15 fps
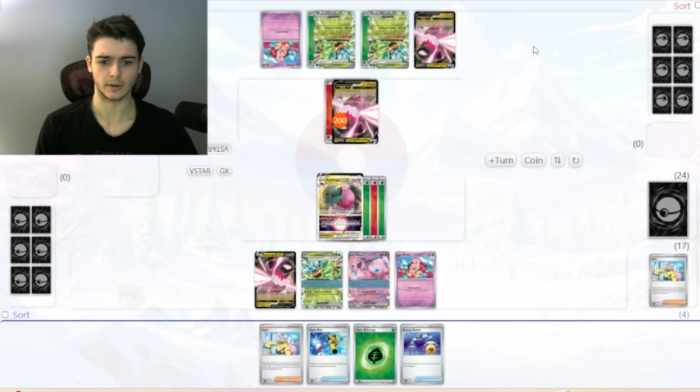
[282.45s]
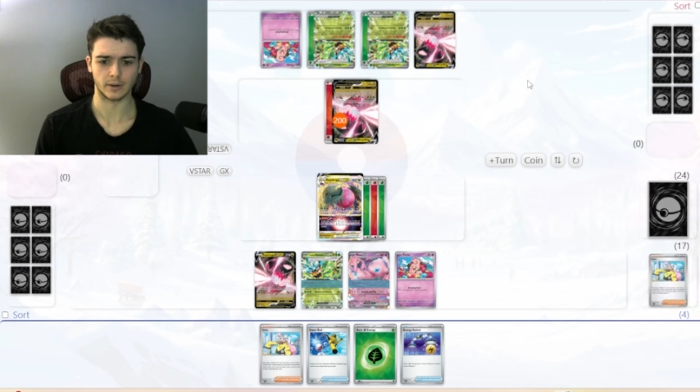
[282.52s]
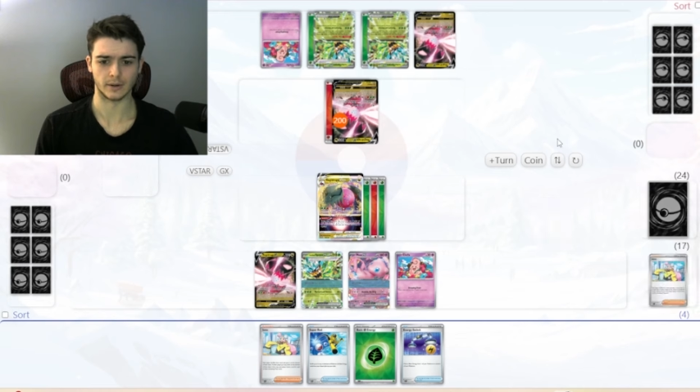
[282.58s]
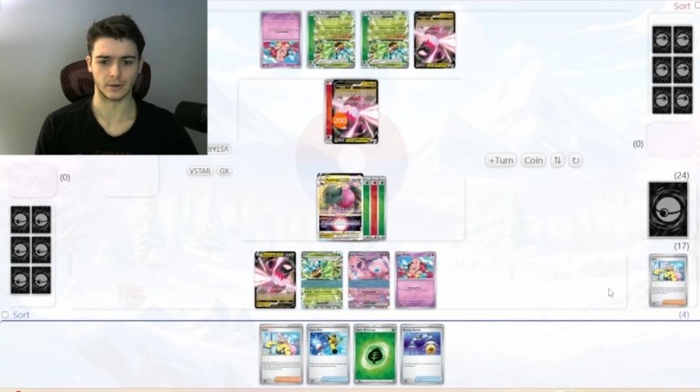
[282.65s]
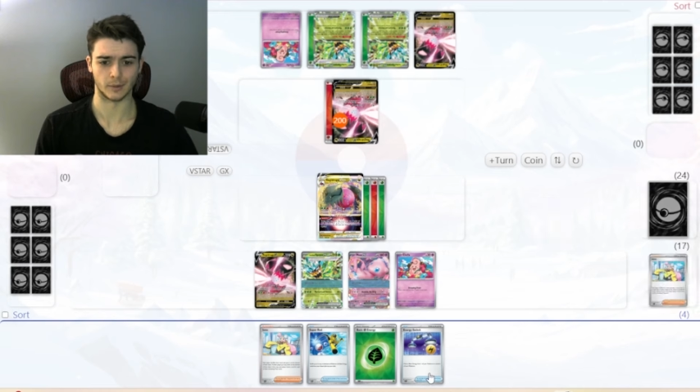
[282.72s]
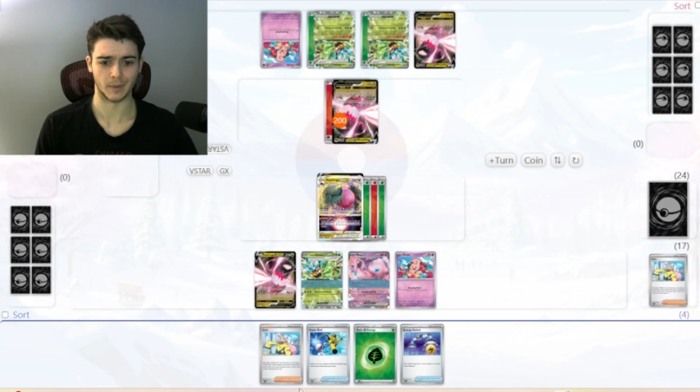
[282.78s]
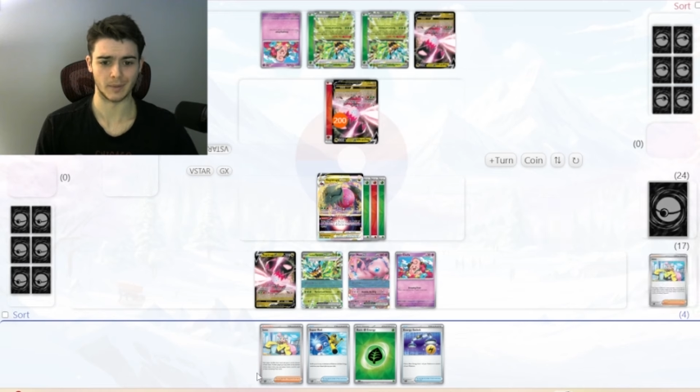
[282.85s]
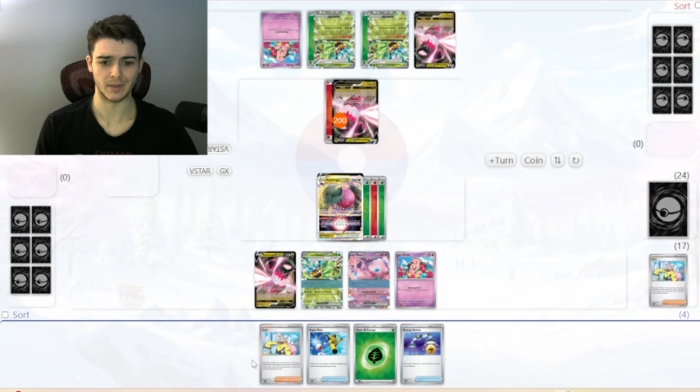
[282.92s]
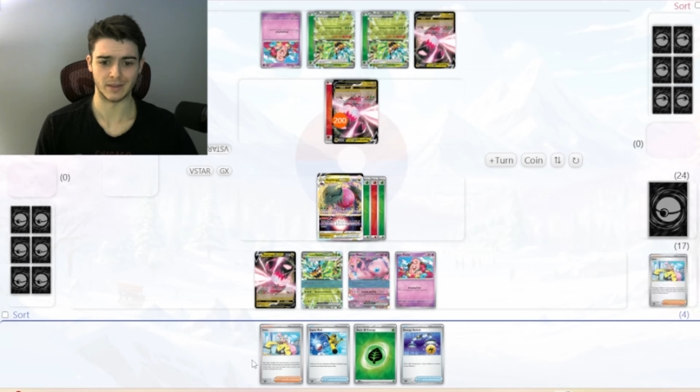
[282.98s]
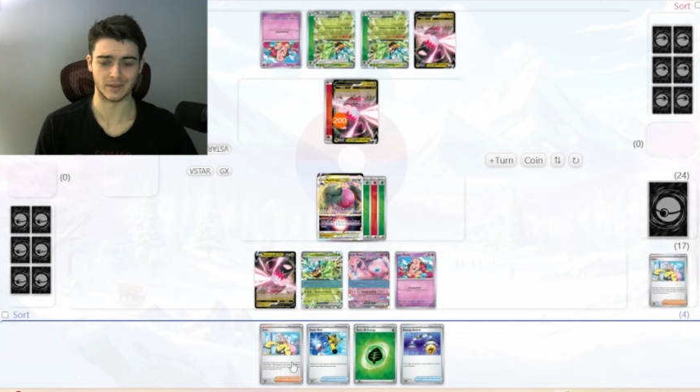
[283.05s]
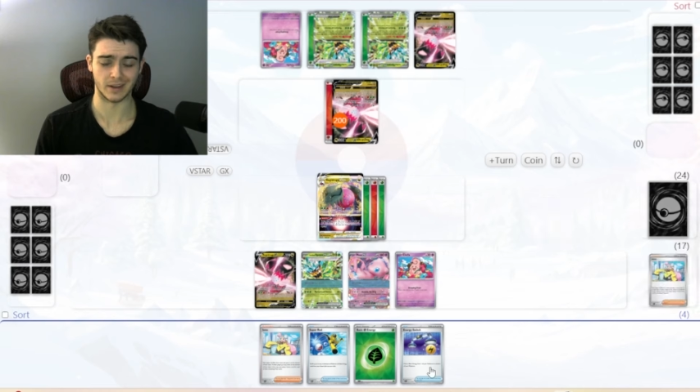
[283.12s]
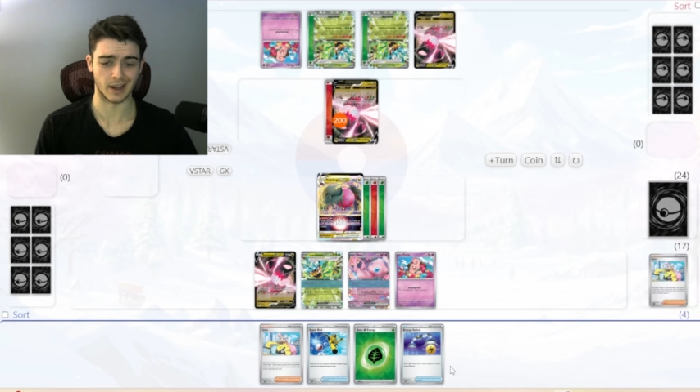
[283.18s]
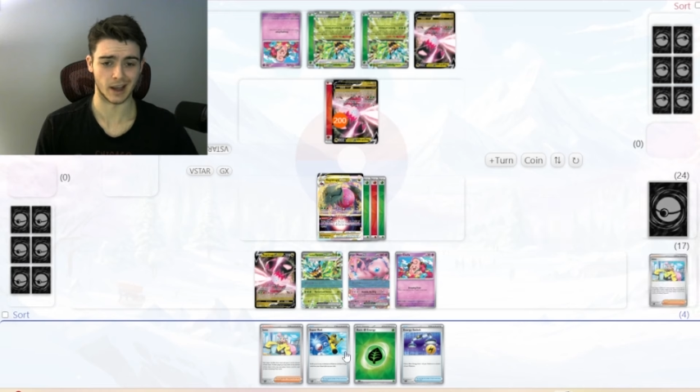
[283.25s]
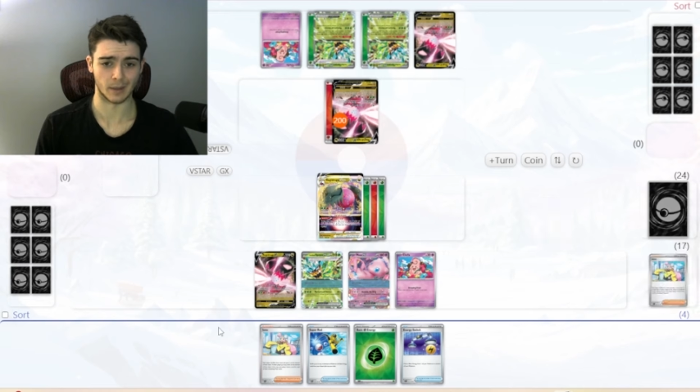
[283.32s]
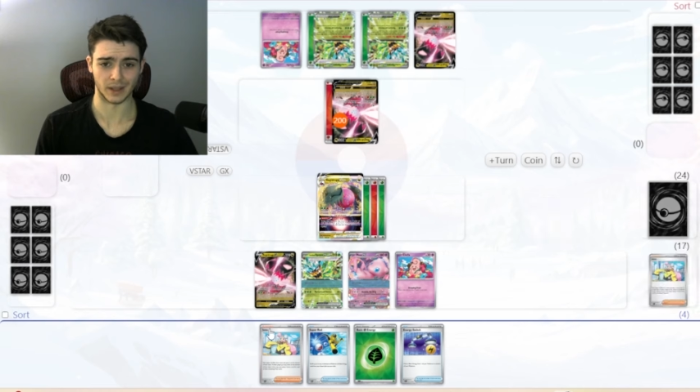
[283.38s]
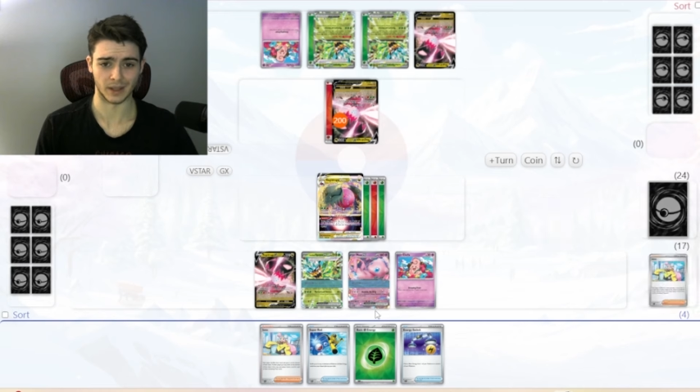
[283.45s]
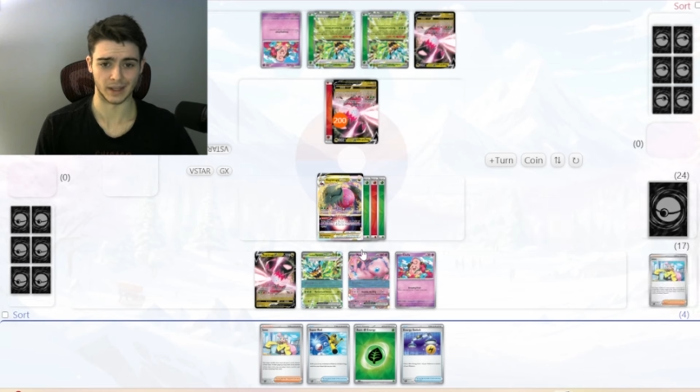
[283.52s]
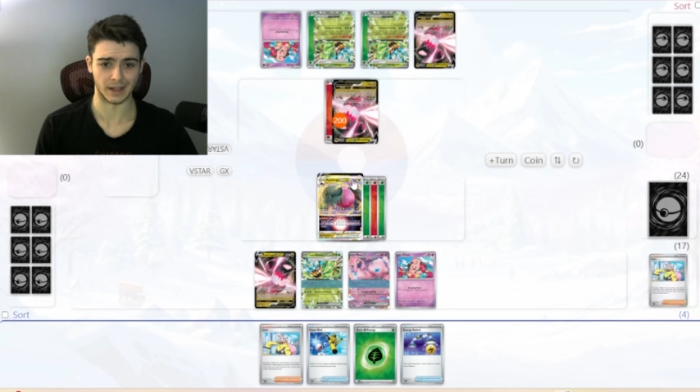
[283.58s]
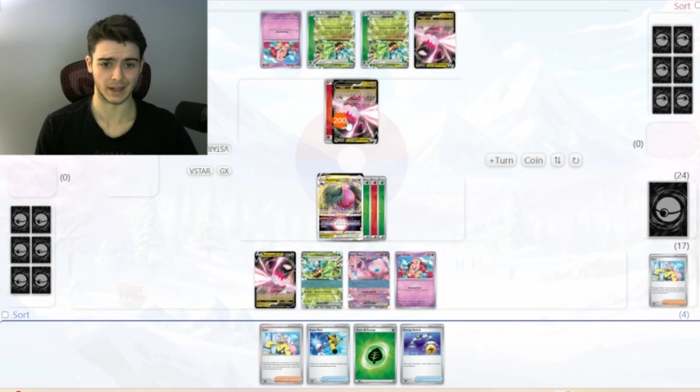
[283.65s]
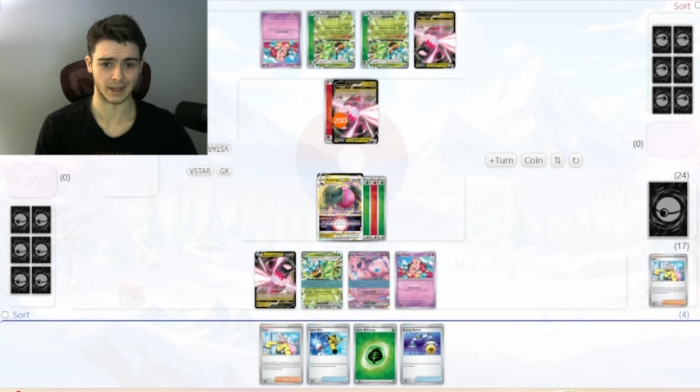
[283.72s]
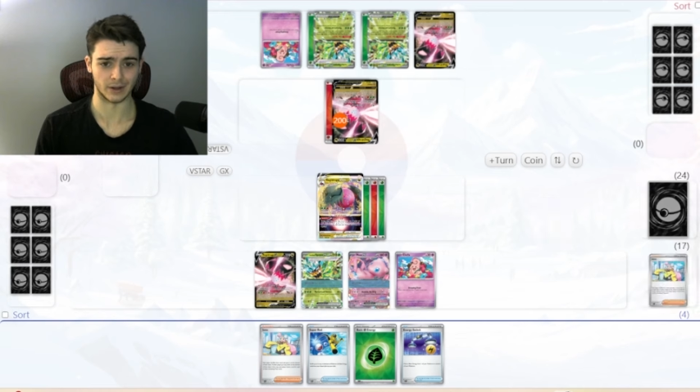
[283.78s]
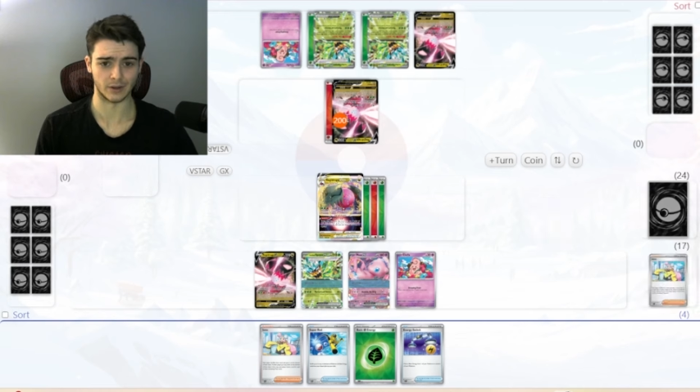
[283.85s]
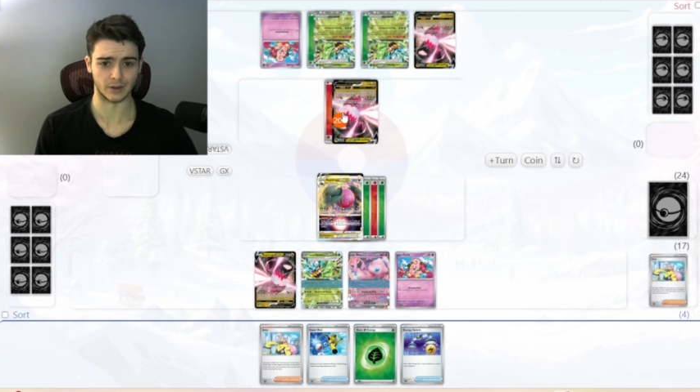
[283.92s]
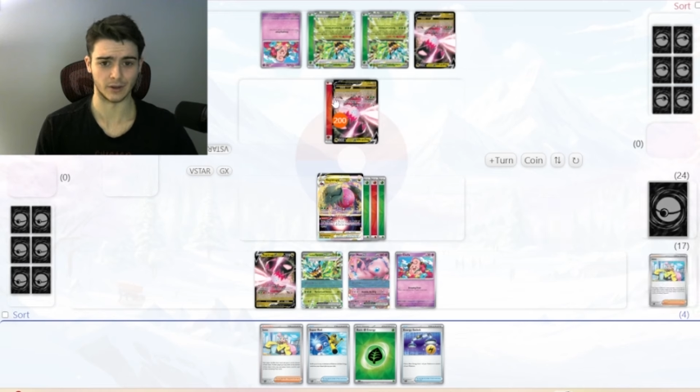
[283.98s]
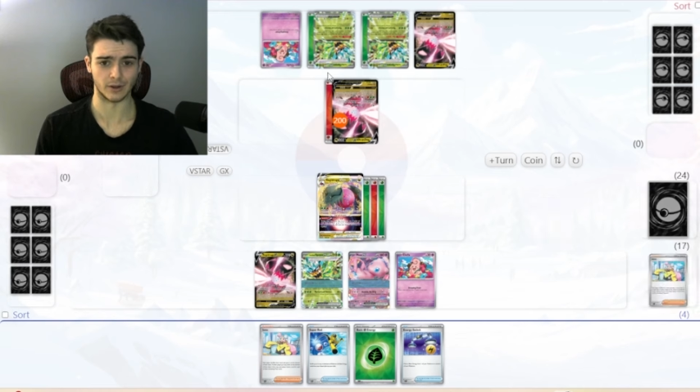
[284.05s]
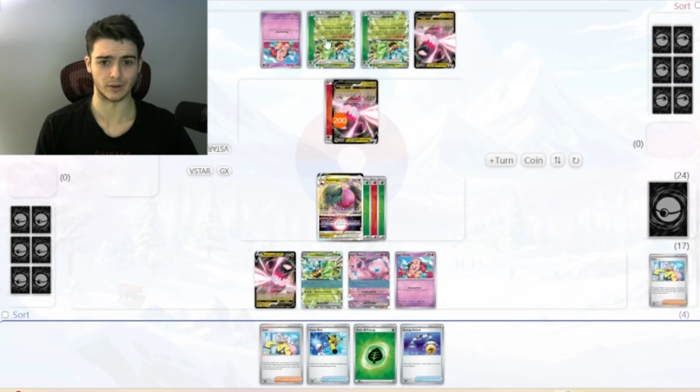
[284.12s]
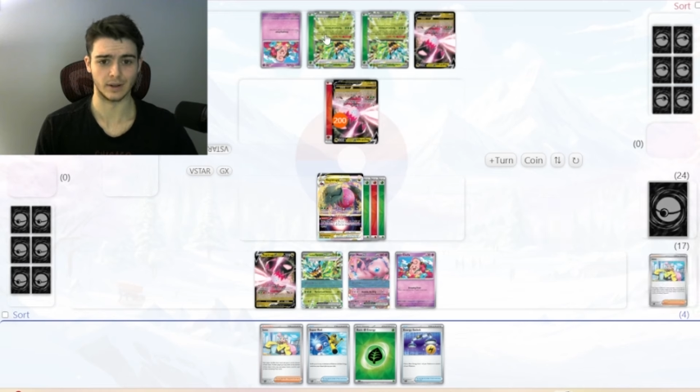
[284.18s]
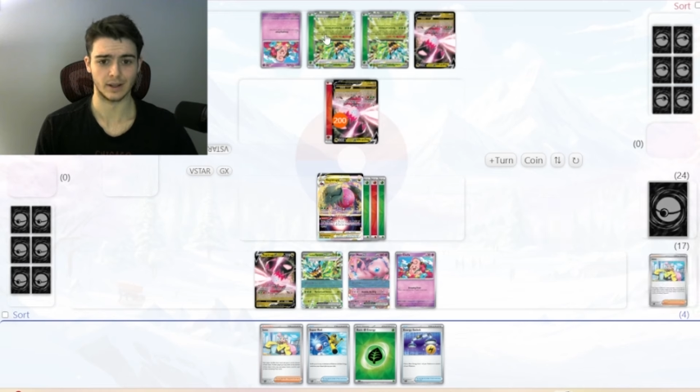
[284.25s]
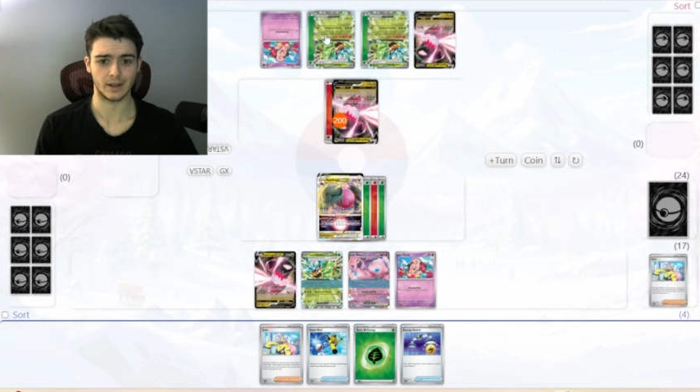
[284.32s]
or maybe even not play an Iono.